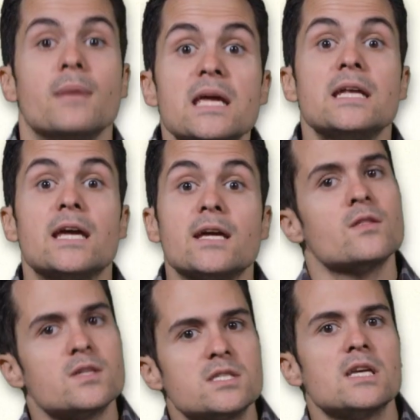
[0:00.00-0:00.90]
meaning
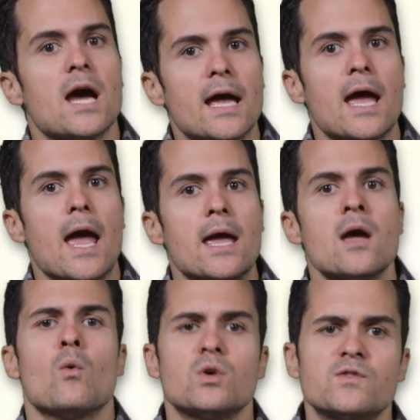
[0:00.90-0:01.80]
the CIA
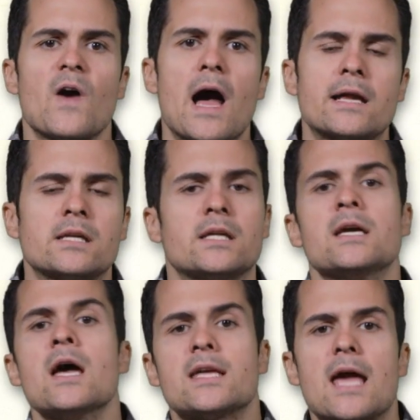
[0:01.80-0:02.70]
was
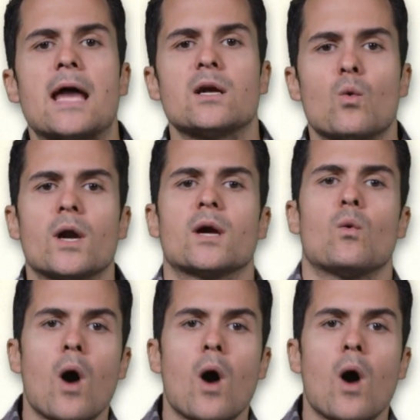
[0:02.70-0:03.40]
finally getting what it